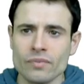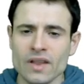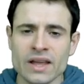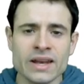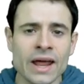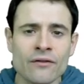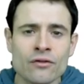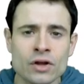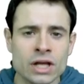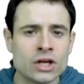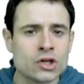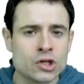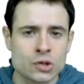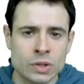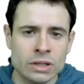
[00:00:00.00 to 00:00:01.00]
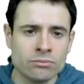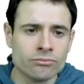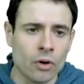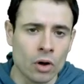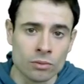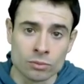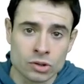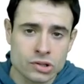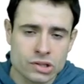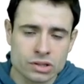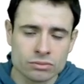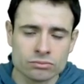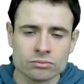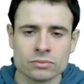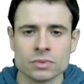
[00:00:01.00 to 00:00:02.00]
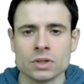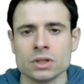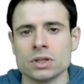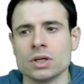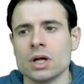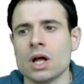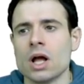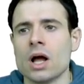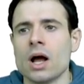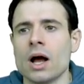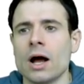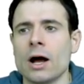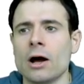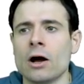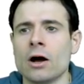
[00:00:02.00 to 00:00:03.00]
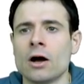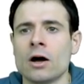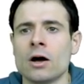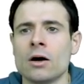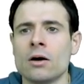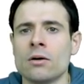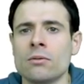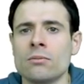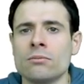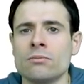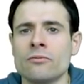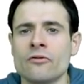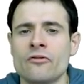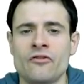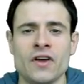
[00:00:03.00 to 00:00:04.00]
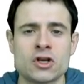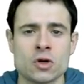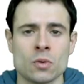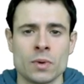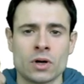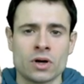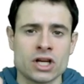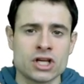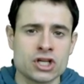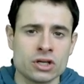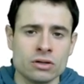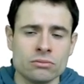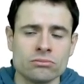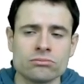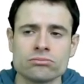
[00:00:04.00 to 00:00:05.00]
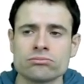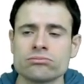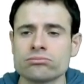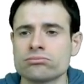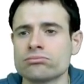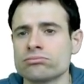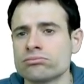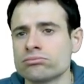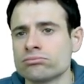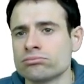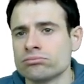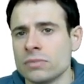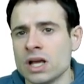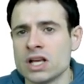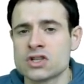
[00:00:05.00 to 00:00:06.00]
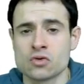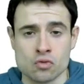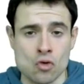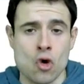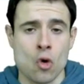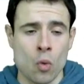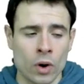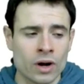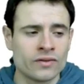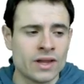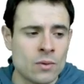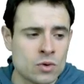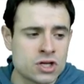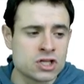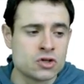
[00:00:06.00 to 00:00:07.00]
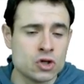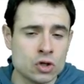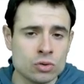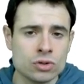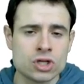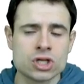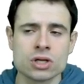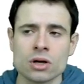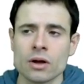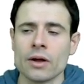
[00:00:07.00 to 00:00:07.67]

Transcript: in every industry almost. Um, facial recognition is one of them, which is huge.